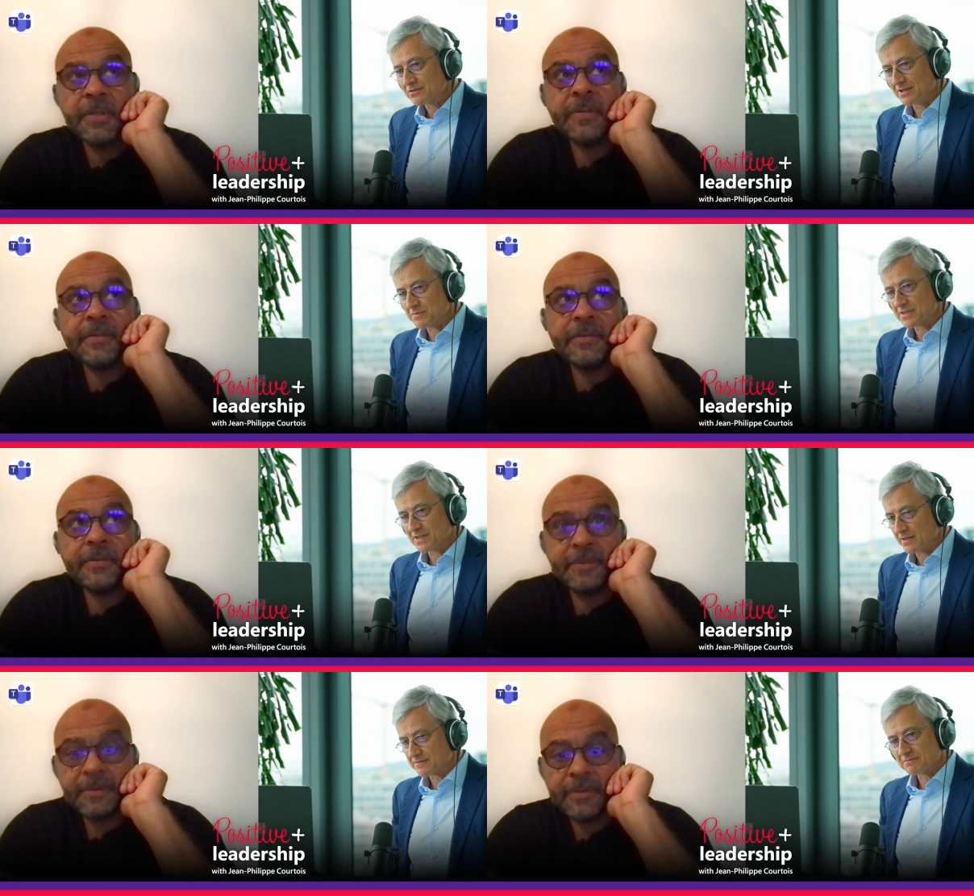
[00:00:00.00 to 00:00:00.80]
Speaker 1: to
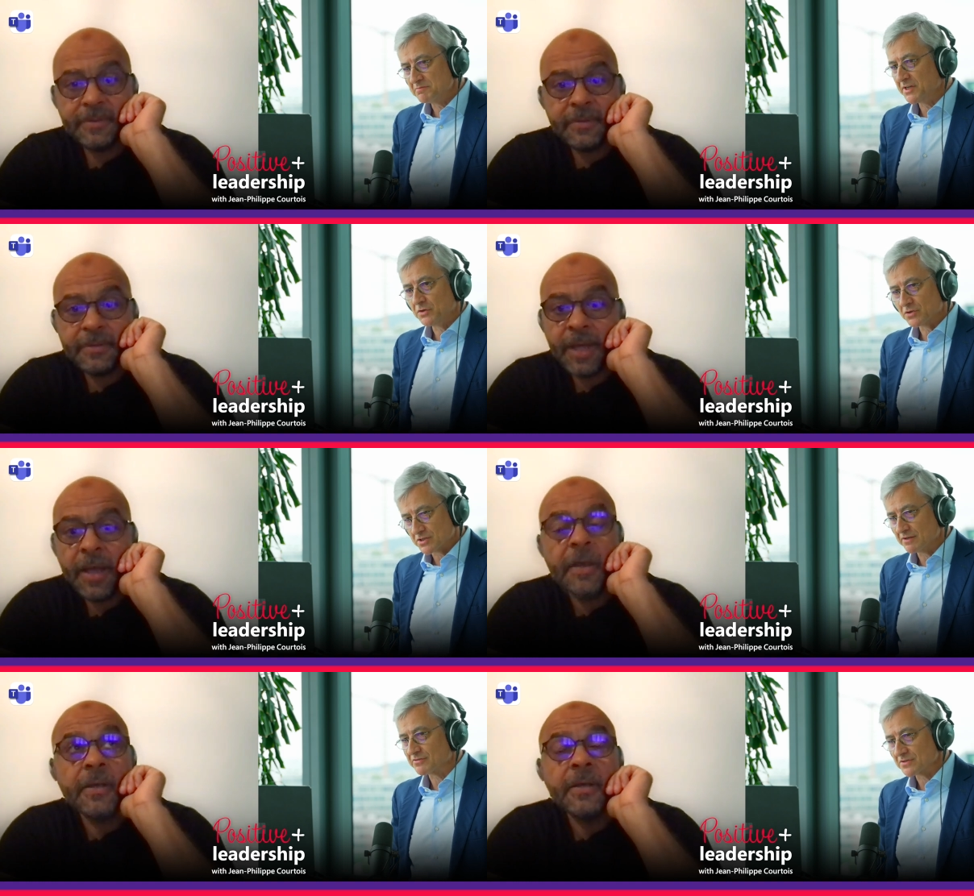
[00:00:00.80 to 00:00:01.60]
themselves made a huge
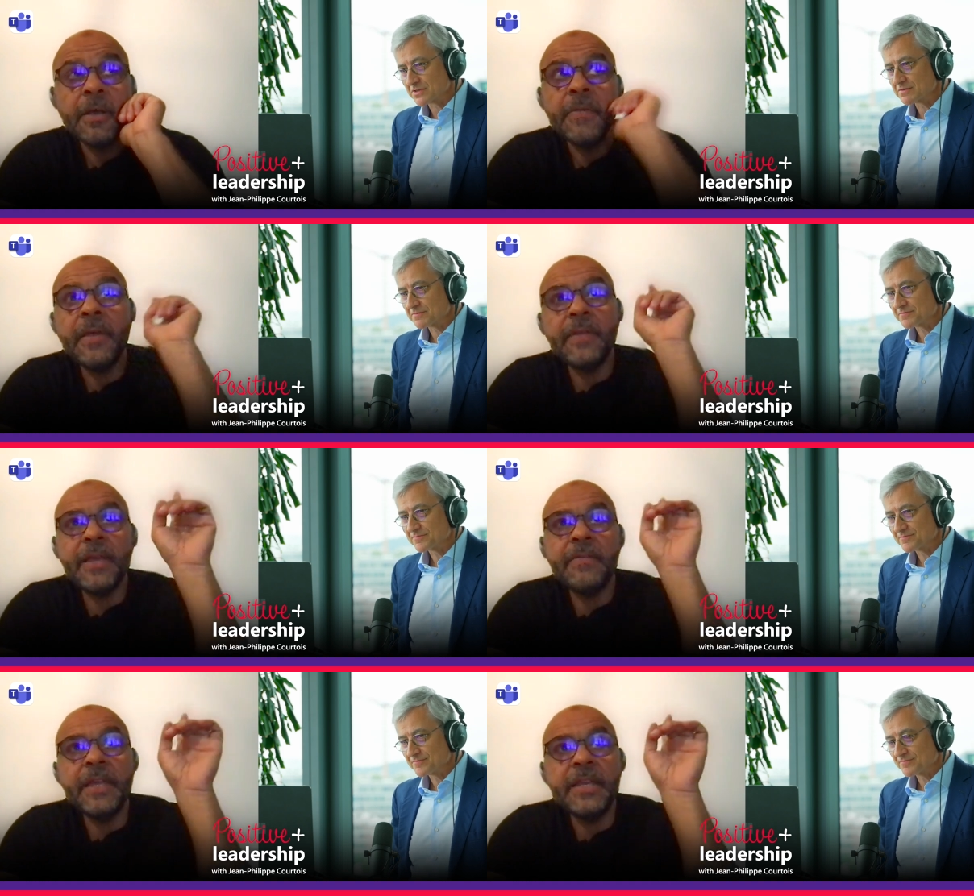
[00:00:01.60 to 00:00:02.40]
yeah. difference. They,
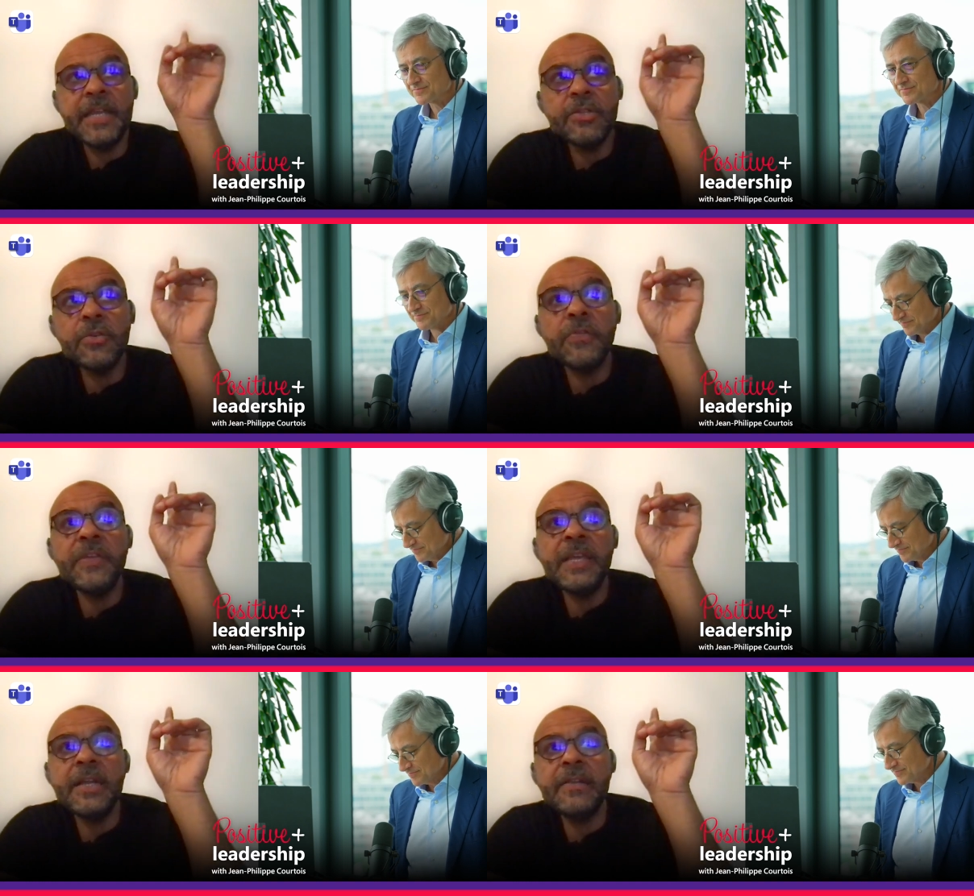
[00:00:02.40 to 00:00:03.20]
they, they need to
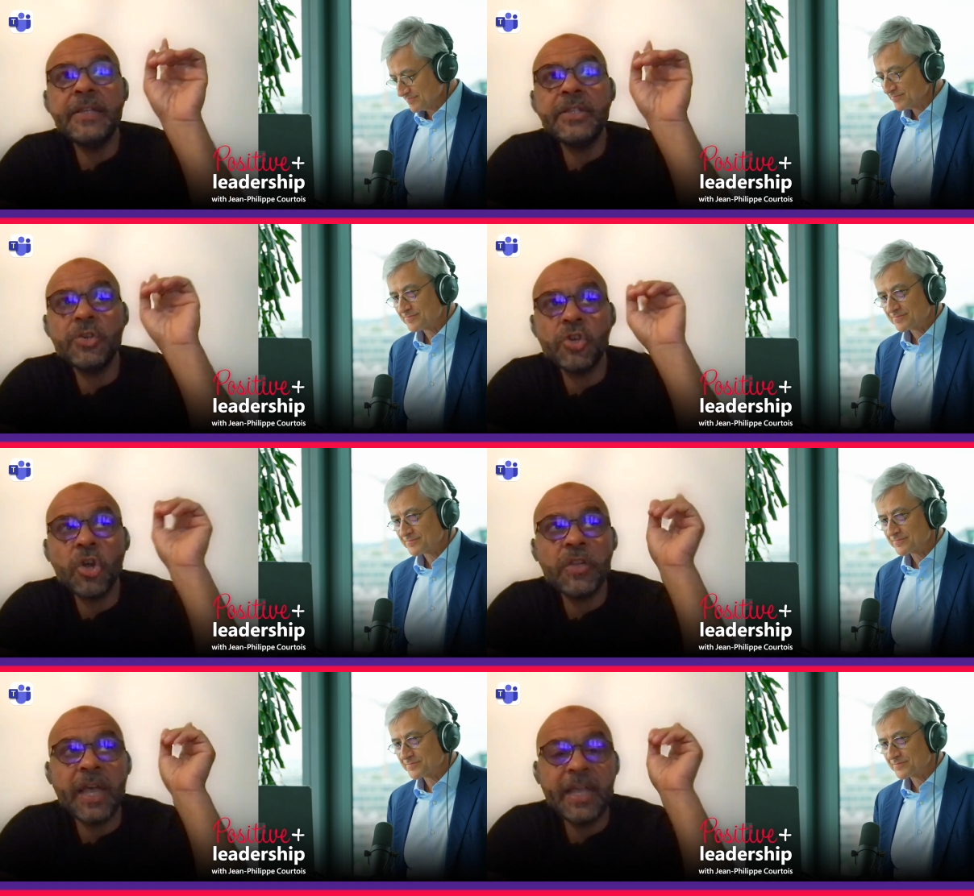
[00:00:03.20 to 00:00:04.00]
feel that you're
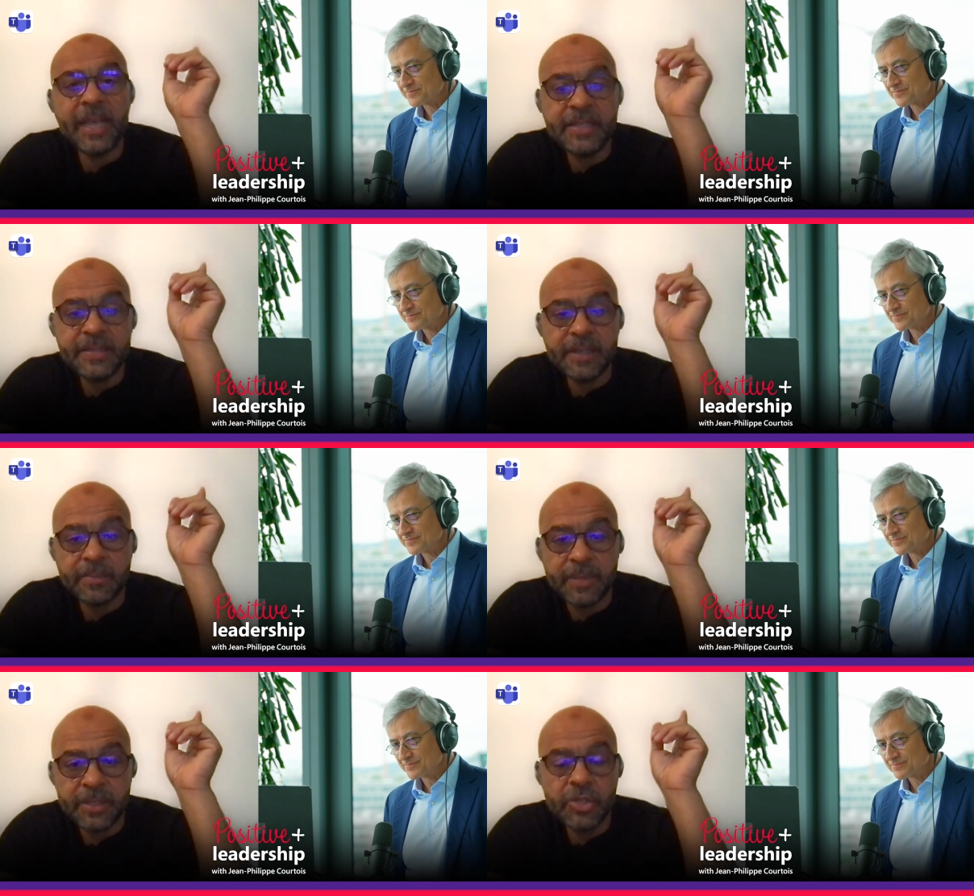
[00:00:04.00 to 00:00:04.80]
not against
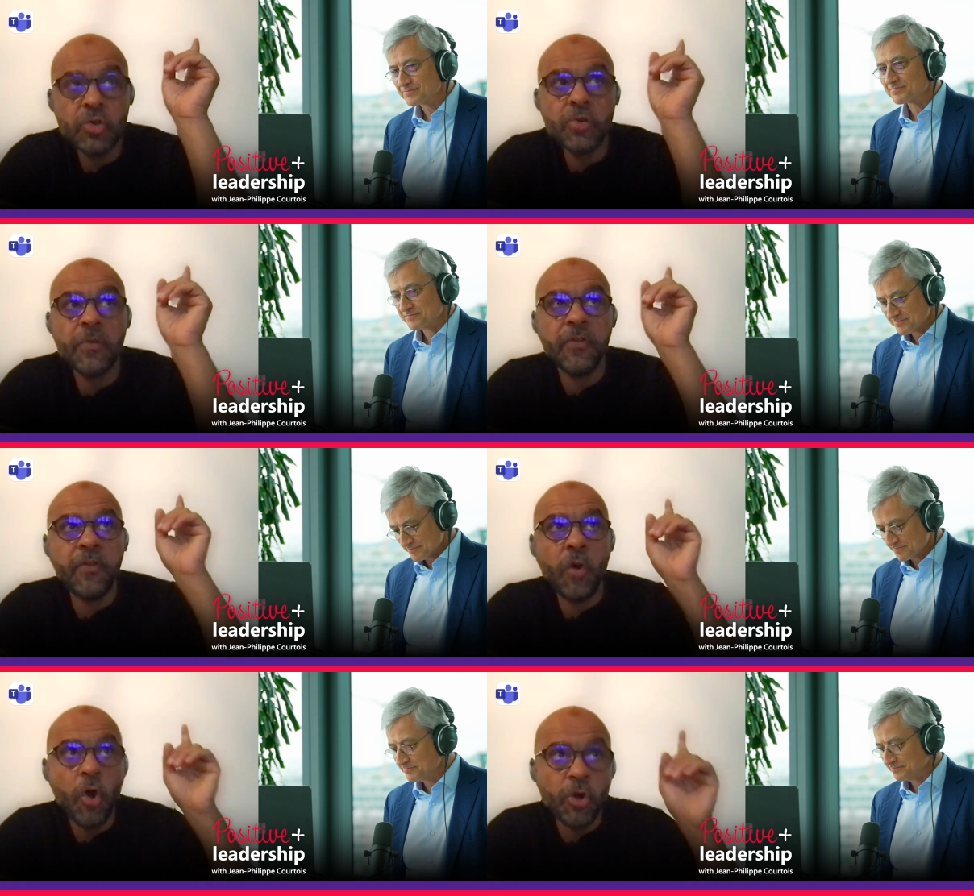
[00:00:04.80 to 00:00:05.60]
them, that you're
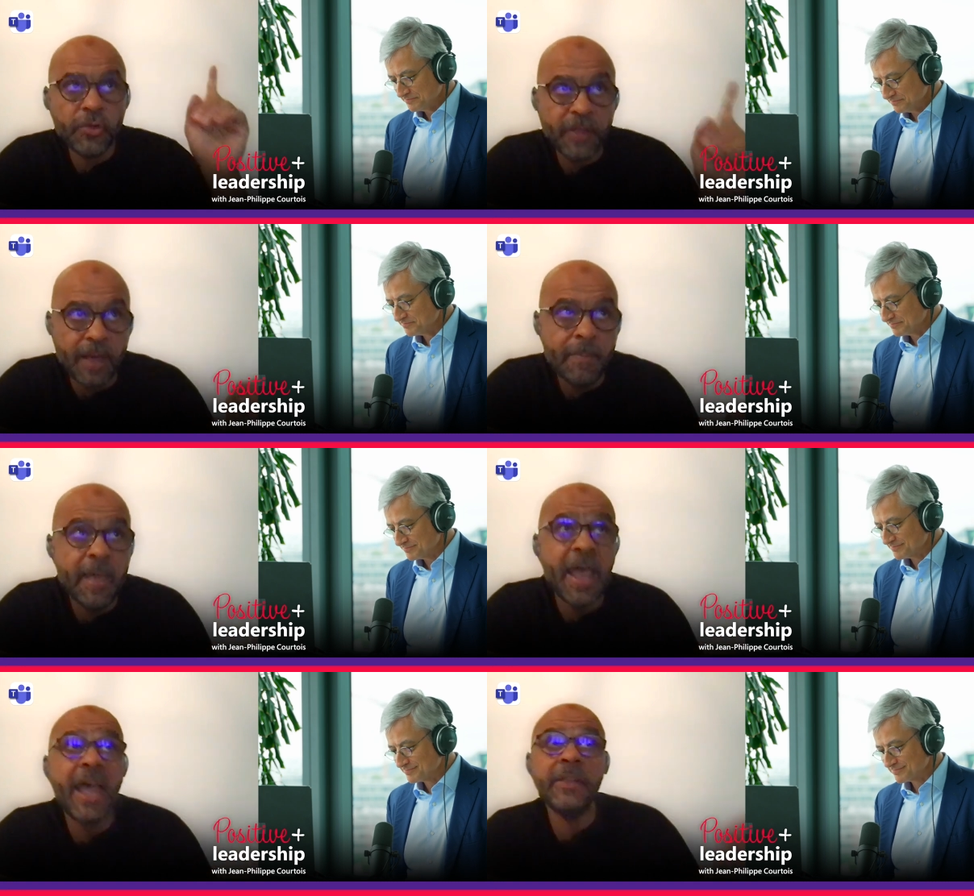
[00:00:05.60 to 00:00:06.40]
for
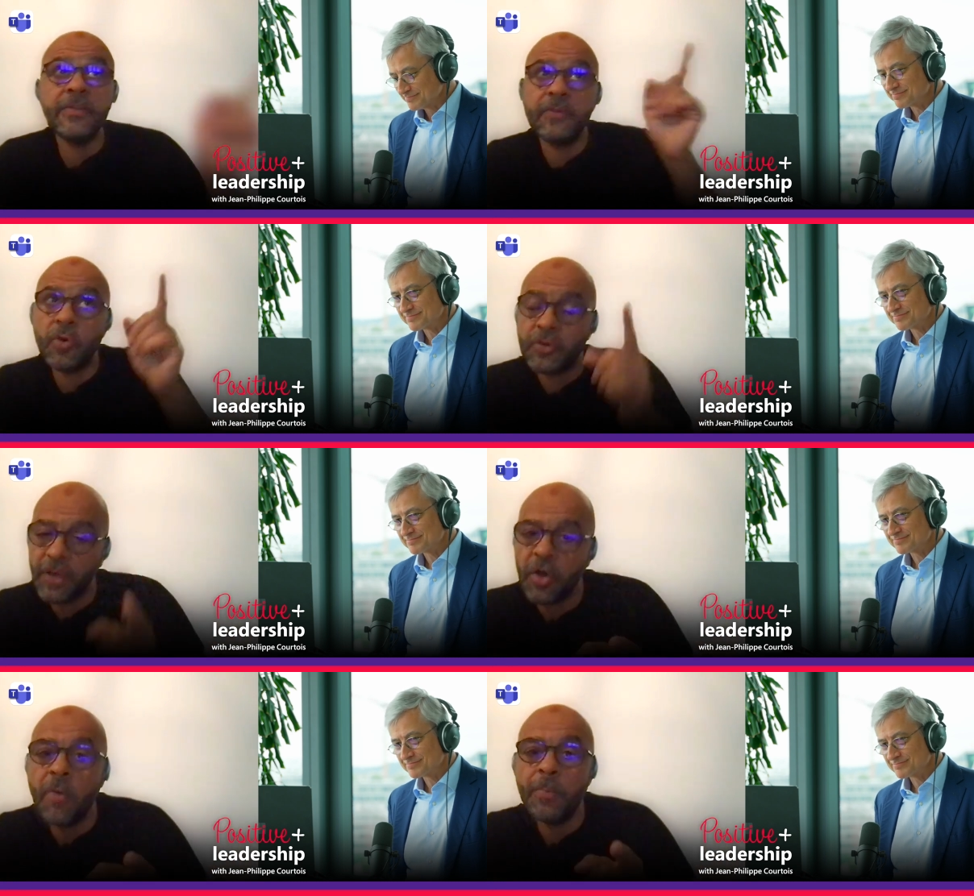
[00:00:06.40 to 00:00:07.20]
them and for
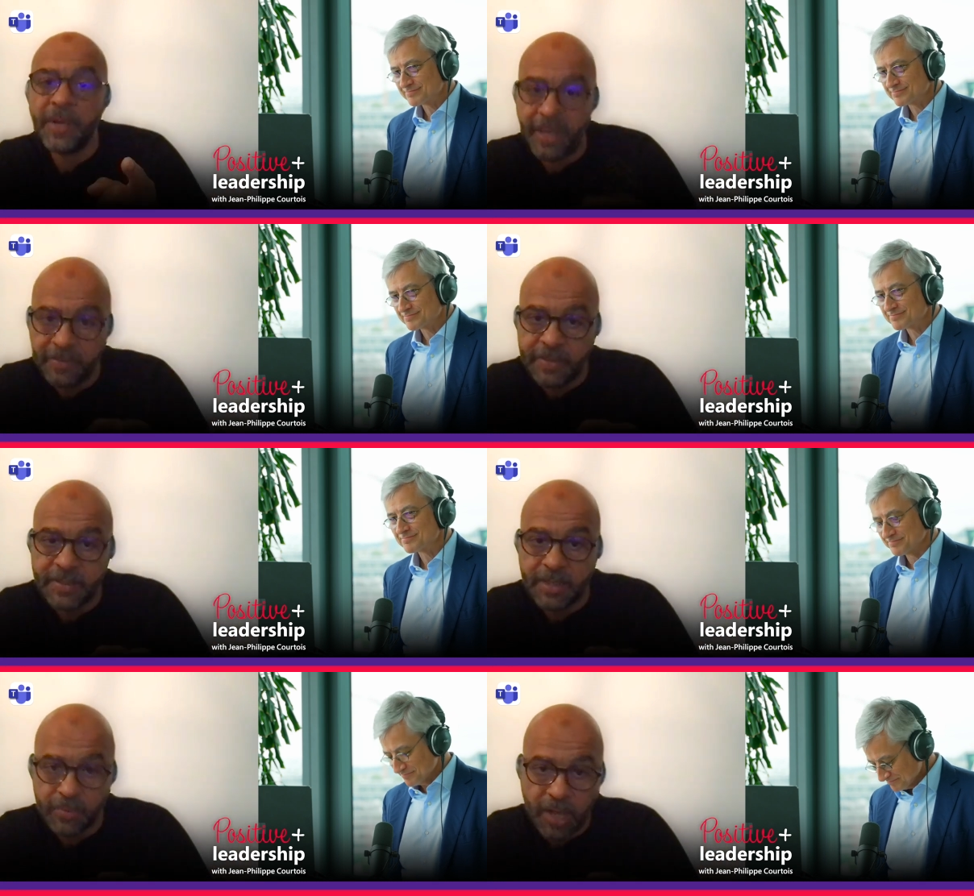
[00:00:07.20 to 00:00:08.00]
the company at the
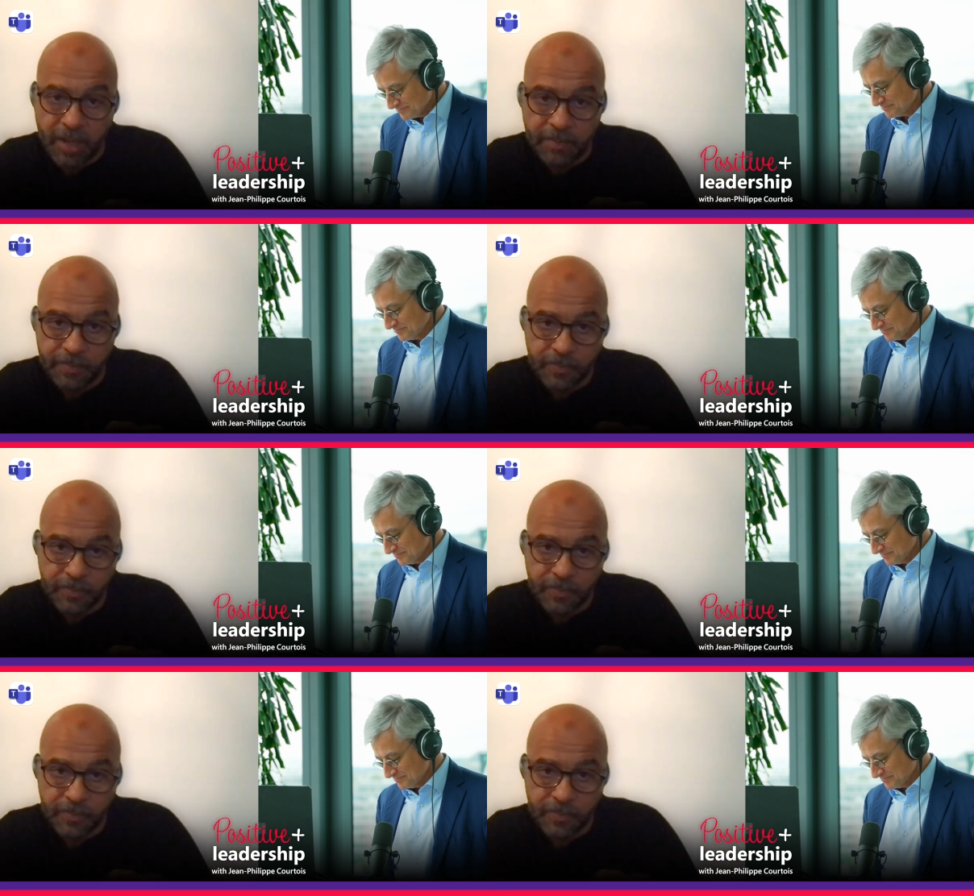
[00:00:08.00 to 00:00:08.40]
same time.